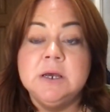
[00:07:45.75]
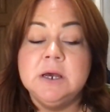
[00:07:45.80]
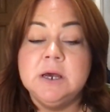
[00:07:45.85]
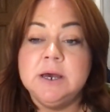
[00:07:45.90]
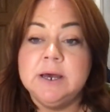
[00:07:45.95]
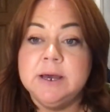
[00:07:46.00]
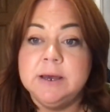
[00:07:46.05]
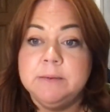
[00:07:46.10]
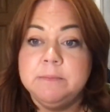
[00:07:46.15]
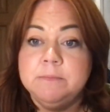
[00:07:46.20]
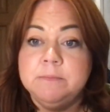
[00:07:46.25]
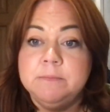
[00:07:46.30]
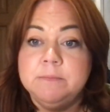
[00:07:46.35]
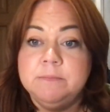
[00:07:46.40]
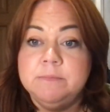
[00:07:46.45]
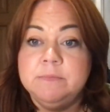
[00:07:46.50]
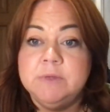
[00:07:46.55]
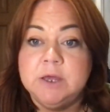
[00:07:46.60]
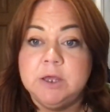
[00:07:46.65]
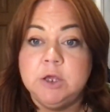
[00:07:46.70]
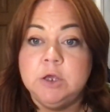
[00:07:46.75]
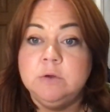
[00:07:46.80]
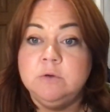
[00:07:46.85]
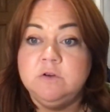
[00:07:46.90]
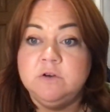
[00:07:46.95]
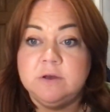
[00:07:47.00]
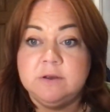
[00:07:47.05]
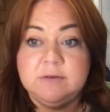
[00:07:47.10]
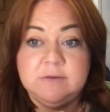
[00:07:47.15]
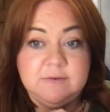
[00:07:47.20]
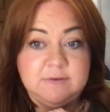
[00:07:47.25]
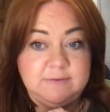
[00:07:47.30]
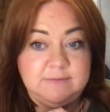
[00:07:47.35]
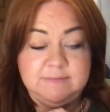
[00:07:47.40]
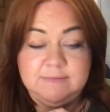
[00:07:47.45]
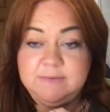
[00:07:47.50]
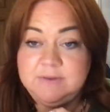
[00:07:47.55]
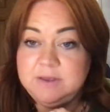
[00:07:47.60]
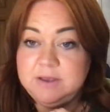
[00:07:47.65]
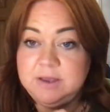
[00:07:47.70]
that you
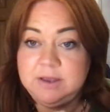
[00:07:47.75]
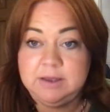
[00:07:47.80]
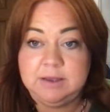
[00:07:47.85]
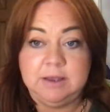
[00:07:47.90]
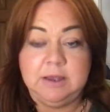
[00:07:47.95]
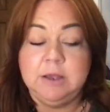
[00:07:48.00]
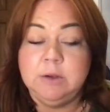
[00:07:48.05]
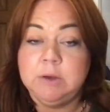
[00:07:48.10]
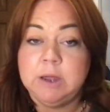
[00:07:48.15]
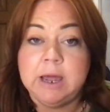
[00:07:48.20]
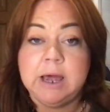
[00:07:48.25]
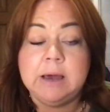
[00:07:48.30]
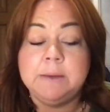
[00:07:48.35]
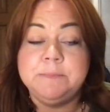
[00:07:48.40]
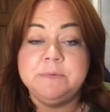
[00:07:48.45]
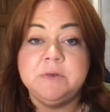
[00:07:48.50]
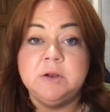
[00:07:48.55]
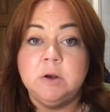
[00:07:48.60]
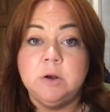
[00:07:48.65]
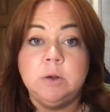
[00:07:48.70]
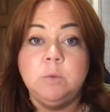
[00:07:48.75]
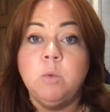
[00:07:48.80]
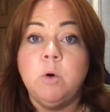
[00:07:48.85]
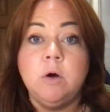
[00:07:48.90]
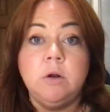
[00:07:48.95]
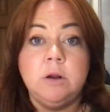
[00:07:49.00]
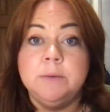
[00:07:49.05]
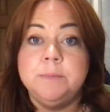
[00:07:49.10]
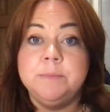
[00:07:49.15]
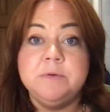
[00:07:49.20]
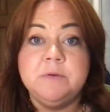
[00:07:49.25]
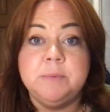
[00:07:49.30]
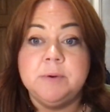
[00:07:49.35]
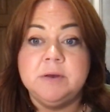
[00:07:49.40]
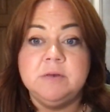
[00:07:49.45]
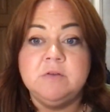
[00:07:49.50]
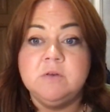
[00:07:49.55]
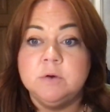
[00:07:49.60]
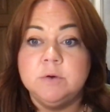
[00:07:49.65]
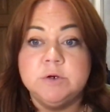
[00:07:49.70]
get absolutely walloped by
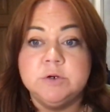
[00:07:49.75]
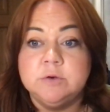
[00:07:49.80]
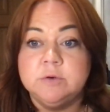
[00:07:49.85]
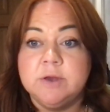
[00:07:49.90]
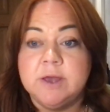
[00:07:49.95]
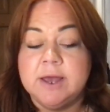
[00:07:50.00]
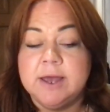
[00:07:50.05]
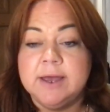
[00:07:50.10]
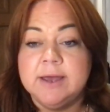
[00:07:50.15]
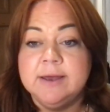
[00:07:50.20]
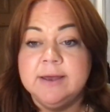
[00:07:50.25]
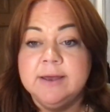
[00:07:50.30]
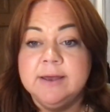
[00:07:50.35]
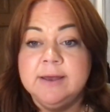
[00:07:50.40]
social care,